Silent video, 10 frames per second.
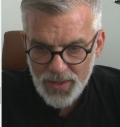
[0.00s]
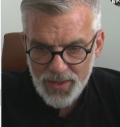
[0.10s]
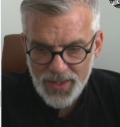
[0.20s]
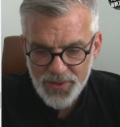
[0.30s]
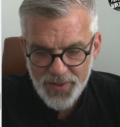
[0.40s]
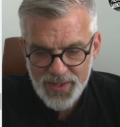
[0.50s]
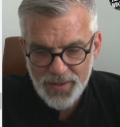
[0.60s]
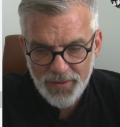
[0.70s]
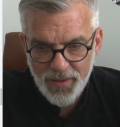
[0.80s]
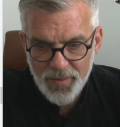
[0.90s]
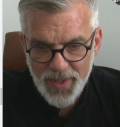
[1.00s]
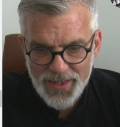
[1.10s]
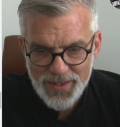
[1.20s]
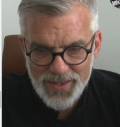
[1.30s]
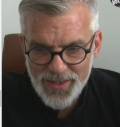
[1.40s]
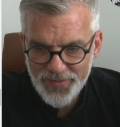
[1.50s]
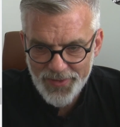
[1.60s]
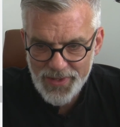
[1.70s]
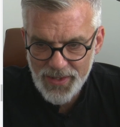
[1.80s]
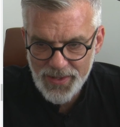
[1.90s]
Interesting that they're based in San
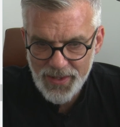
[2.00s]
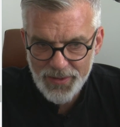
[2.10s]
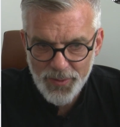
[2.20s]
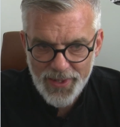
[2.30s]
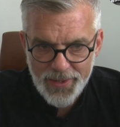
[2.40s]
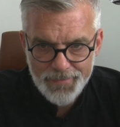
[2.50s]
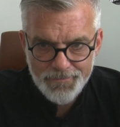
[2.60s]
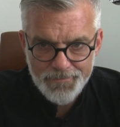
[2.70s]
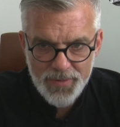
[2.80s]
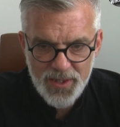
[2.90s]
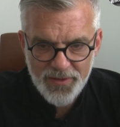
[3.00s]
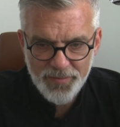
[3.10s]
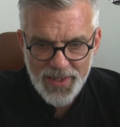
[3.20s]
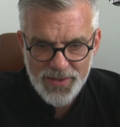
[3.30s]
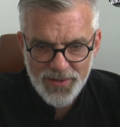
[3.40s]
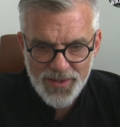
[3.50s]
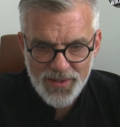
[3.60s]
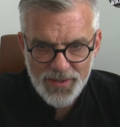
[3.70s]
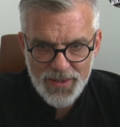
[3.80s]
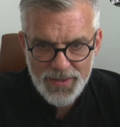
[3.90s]
Francisco, where Jeff
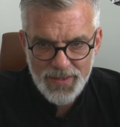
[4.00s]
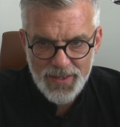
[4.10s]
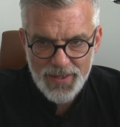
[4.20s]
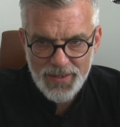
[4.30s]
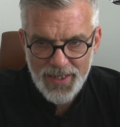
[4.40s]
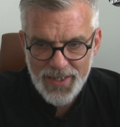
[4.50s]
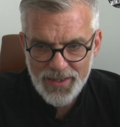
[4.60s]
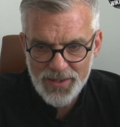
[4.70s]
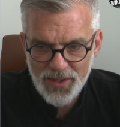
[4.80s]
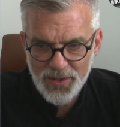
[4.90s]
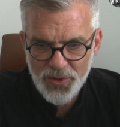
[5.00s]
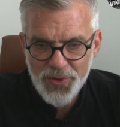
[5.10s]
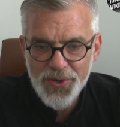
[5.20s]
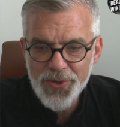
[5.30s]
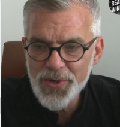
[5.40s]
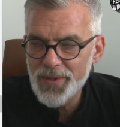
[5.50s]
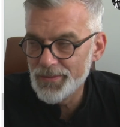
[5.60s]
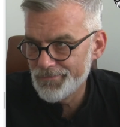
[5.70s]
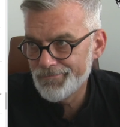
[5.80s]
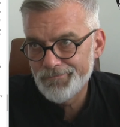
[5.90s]
Bezos and crew,
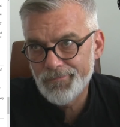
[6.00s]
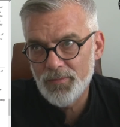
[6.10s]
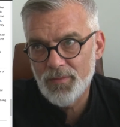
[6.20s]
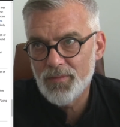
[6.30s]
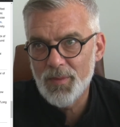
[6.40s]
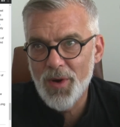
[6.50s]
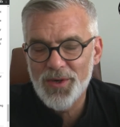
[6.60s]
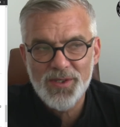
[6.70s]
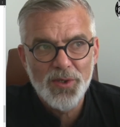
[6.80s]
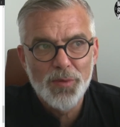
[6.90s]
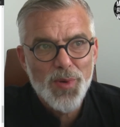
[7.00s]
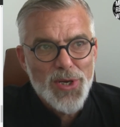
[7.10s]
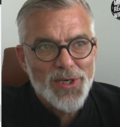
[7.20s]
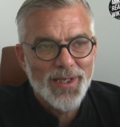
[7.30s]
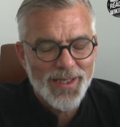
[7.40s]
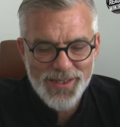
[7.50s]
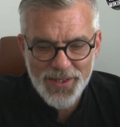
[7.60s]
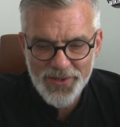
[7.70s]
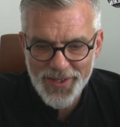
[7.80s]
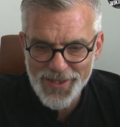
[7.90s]
Mark Zuckerberg,
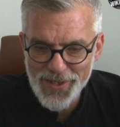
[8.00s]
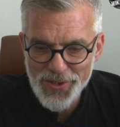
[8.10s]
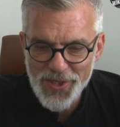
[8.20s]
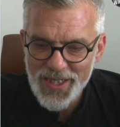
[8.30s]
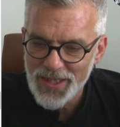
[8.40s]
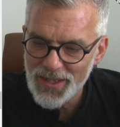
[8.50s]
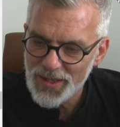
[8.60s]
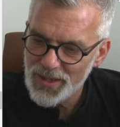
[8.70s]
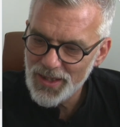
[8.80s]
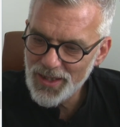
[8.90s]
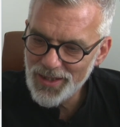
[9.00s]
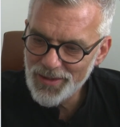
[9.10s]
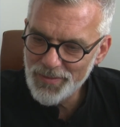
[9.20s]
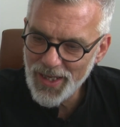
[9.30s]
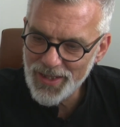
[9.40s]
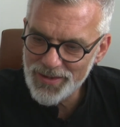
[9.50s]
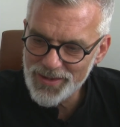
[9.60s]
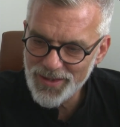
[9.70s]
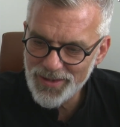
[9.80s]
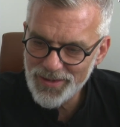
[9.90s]
etc., and
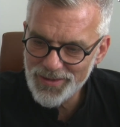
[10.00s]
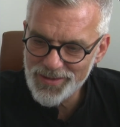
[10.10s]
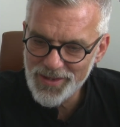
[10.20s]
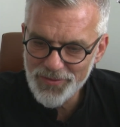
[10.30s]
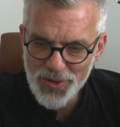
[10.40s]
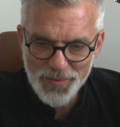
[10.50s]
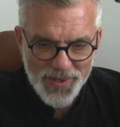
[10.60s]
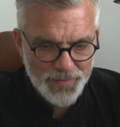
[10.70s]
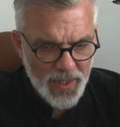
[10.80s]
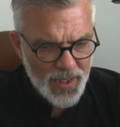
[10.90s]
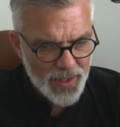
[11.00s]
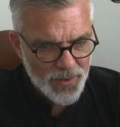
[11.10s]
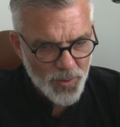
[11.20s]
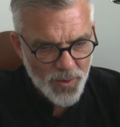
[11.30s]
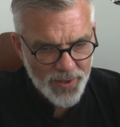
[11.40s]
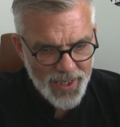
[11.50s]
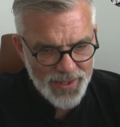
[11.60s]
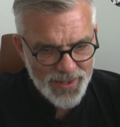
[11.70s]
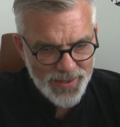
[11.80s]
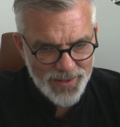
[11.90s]
Steve Jobs, all
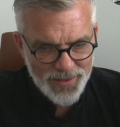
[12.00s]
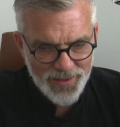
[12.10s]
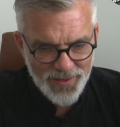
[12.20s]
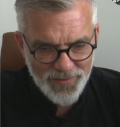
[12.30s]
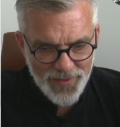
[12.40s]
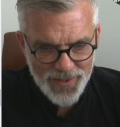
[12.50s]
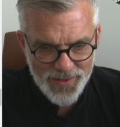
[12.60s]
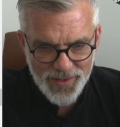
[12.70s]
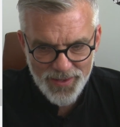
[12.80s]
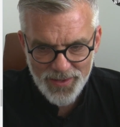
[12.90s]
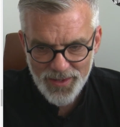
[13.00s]
created the faster,